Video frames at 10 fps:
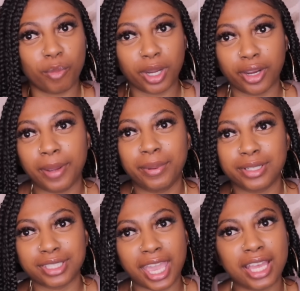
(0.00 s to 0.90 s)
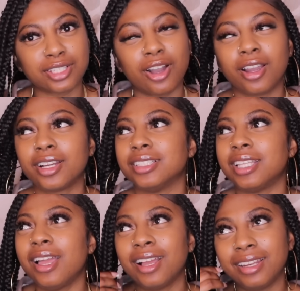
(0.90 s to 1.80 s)
on my grandparents' gas card
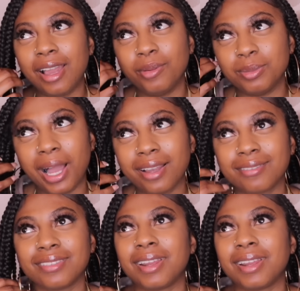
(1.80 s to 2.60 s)
because that was I